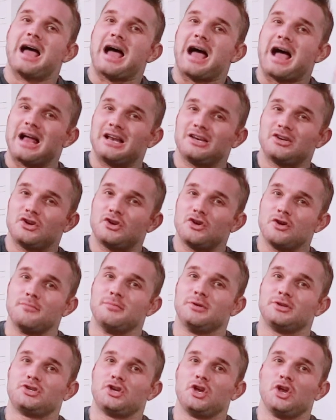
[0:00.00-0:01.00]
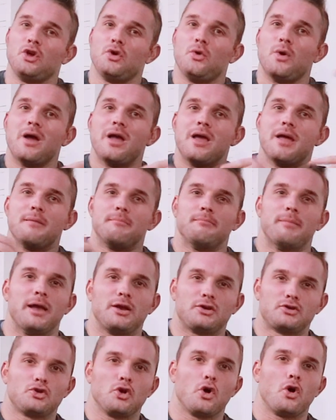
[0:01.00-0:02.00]
And number two,
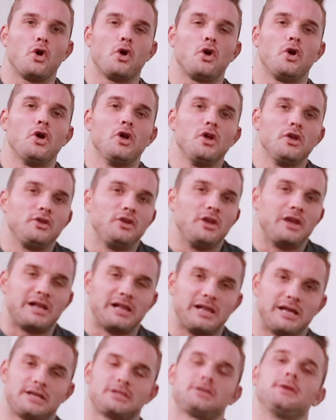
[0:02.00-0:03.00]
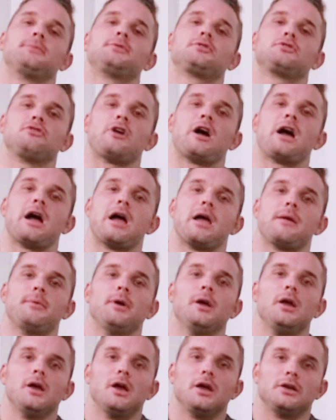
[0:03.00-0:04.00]
make sure you click subscribe